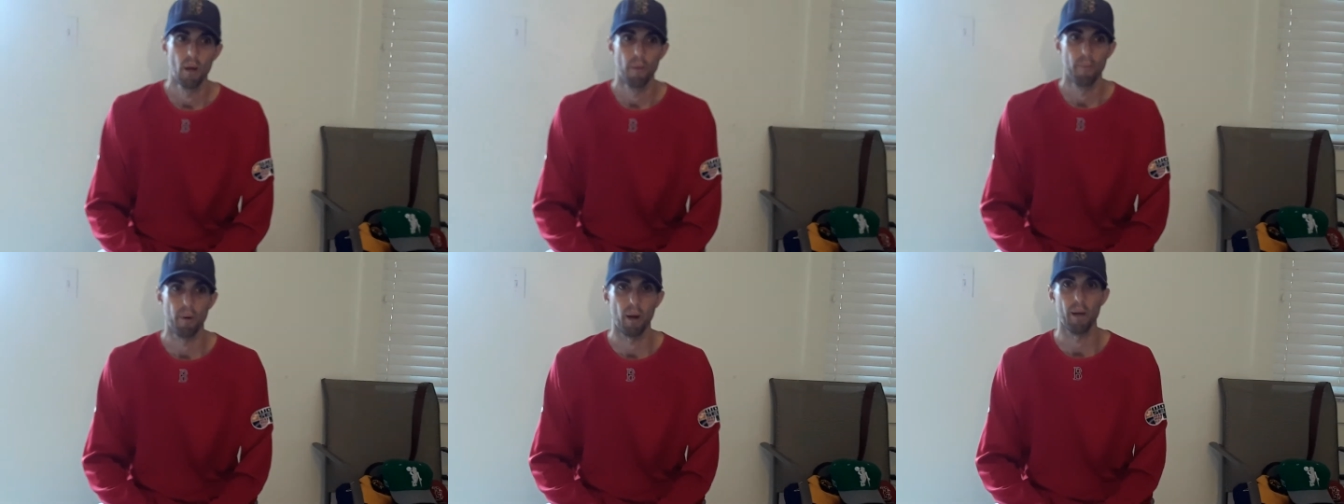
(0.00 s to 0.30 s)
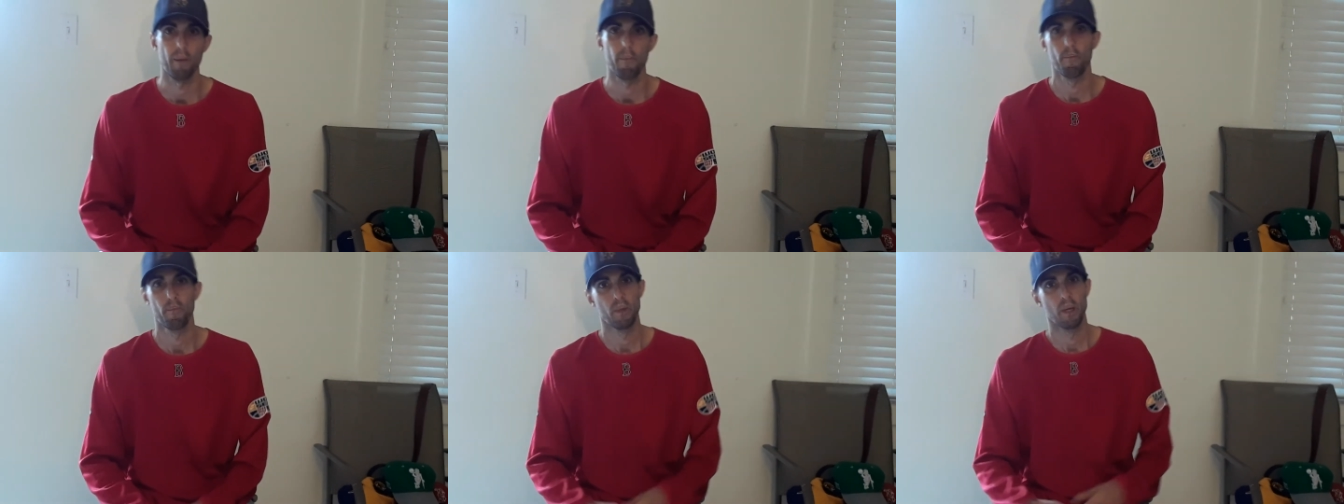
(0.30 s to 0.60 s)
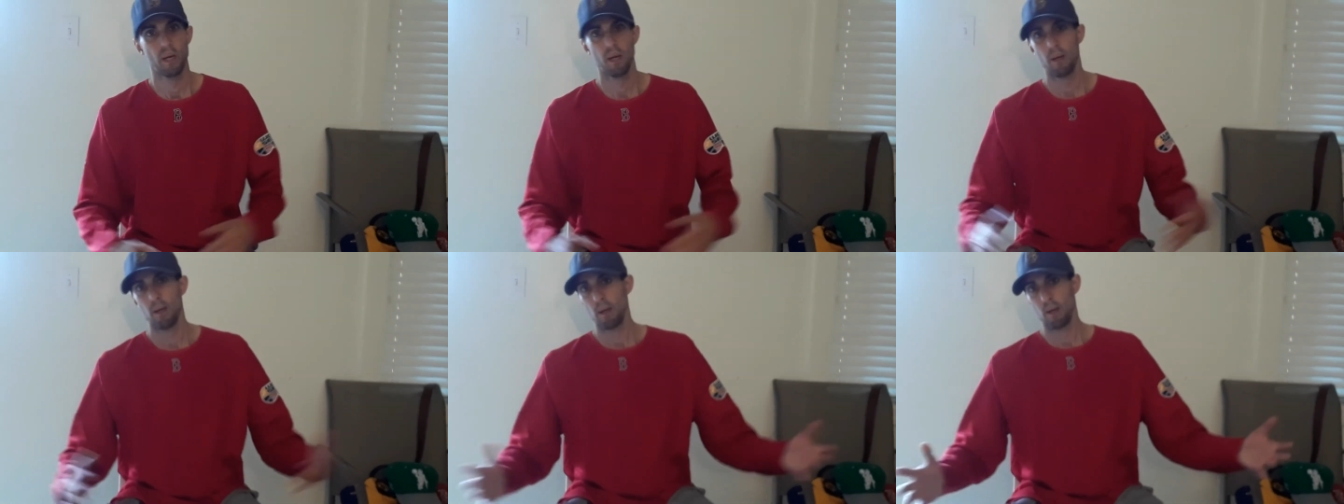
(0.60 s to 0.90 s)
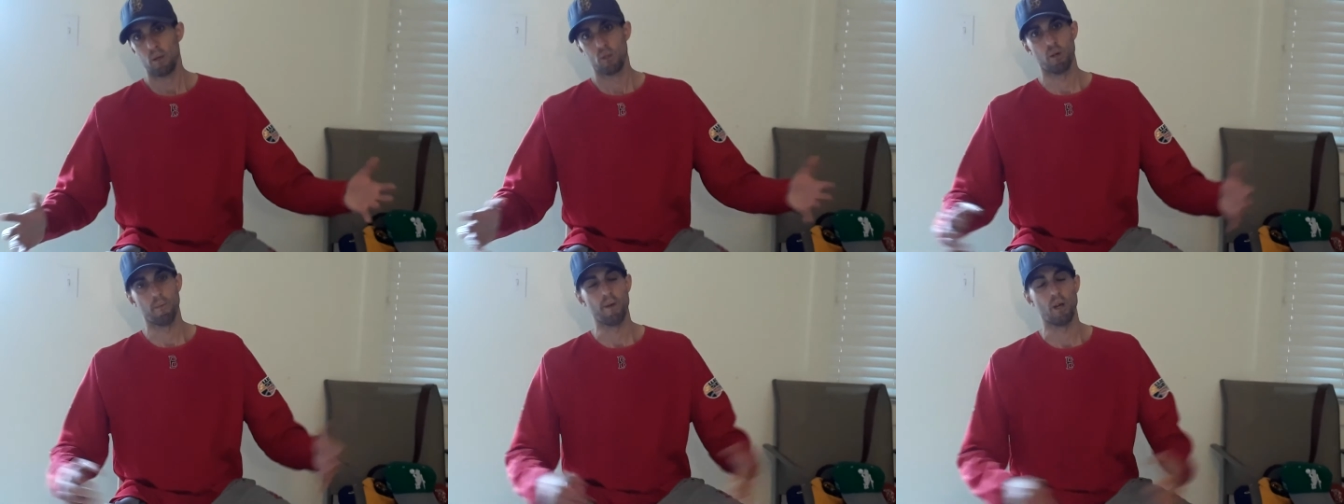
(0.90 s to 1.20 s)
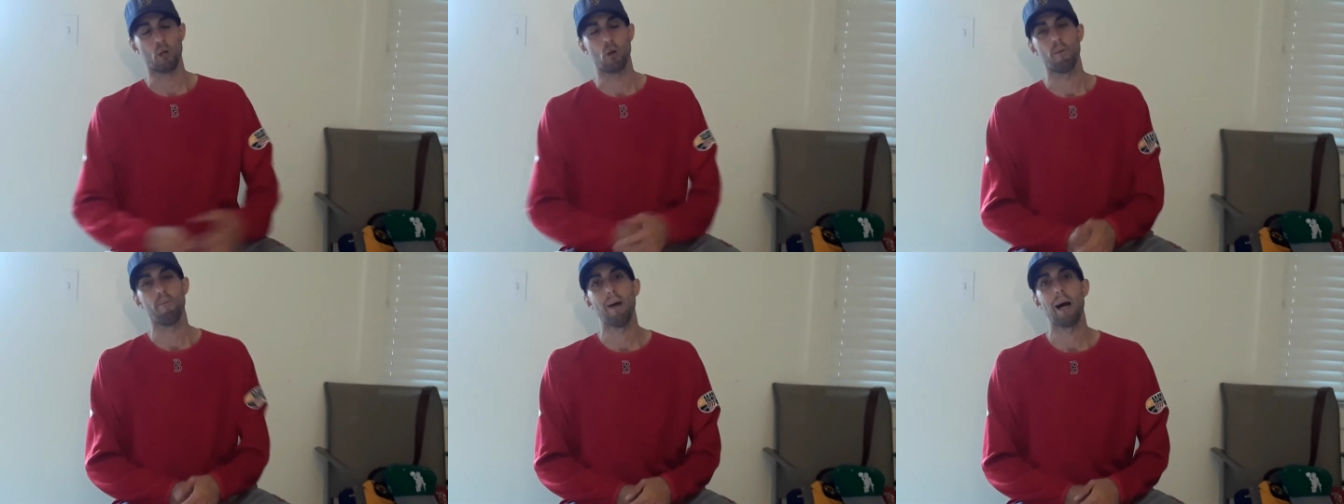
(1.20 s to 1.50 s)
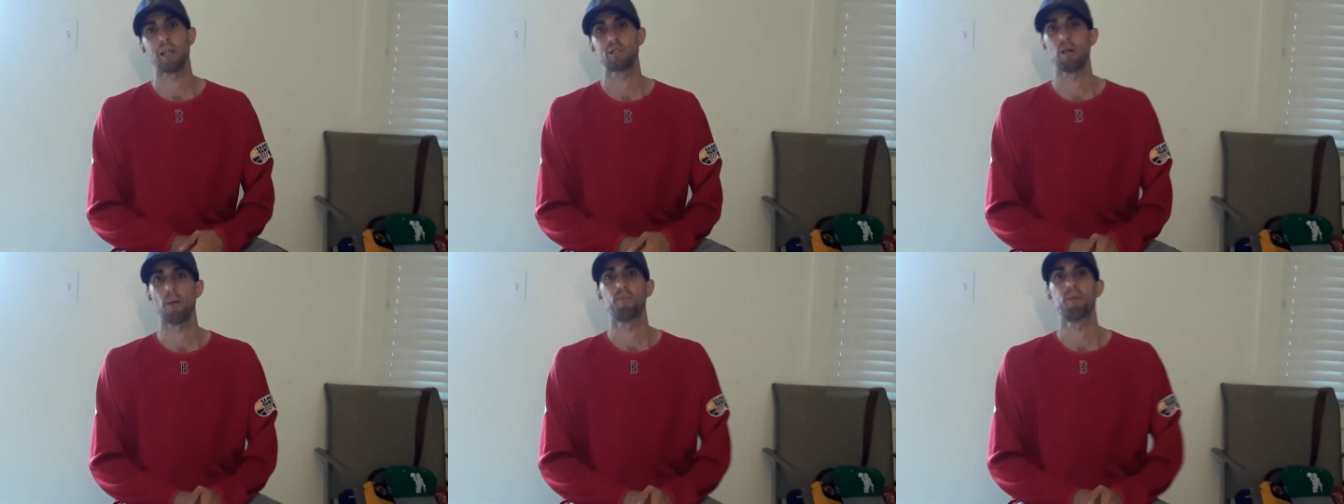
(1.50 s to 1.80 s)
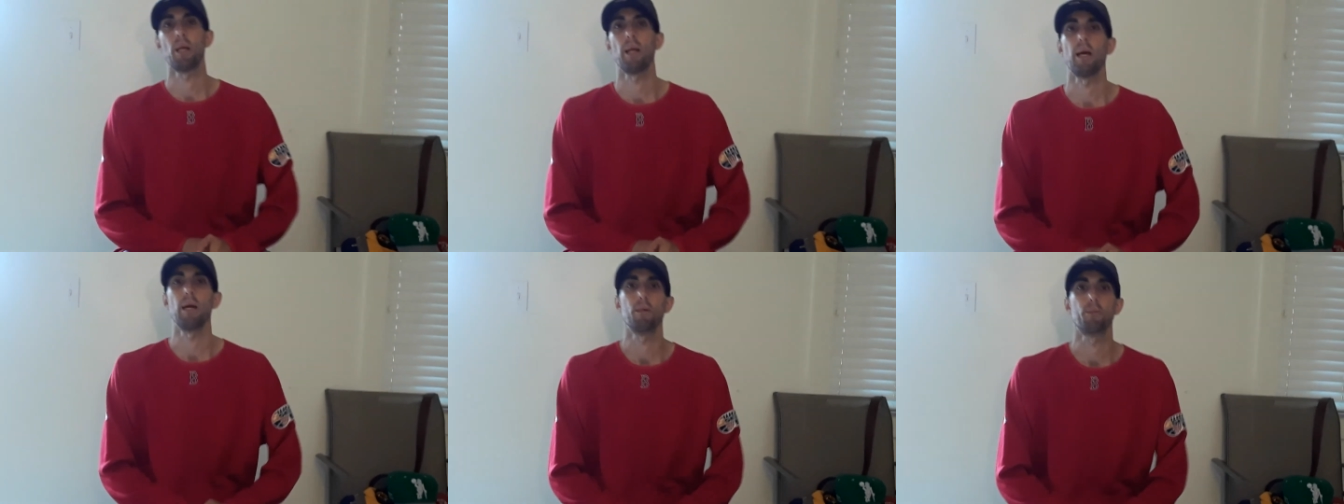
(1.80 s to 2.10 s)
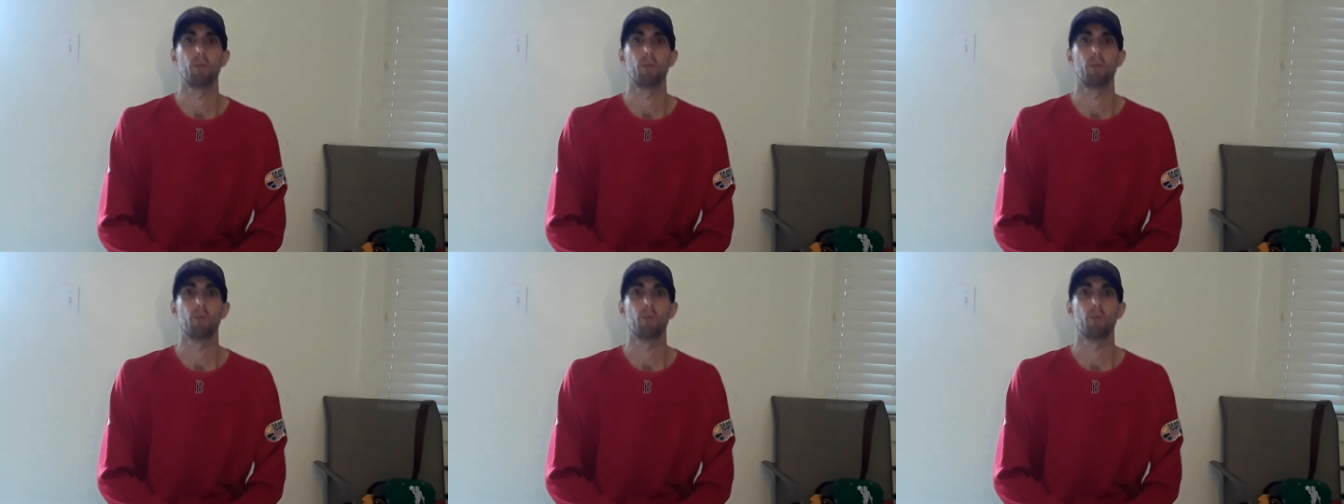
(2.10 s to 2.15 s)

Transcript: But should be a good matchup today.